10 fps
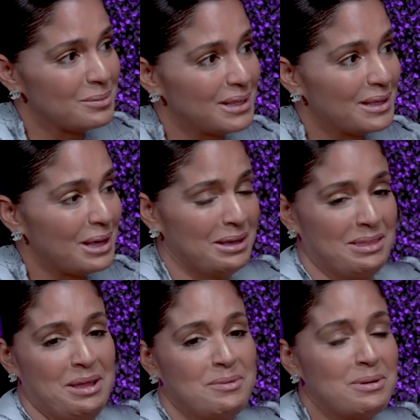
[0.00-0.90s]
I mean,
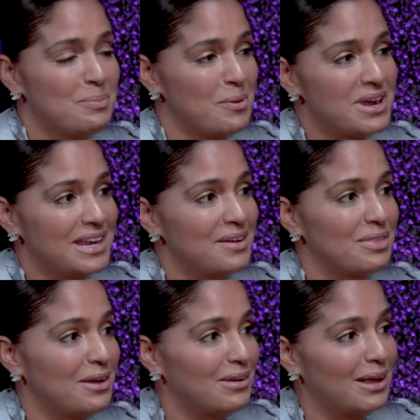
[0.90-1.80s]
they were born here
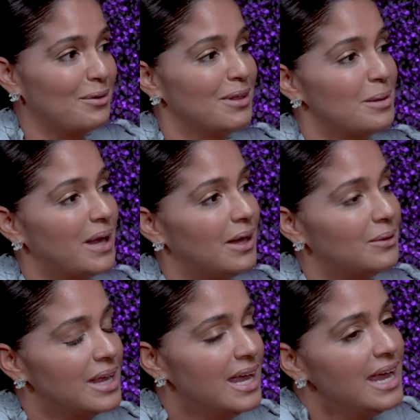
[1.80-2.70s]
and they're like all
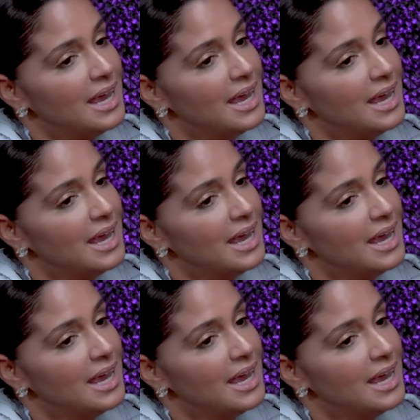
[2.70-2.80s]
about,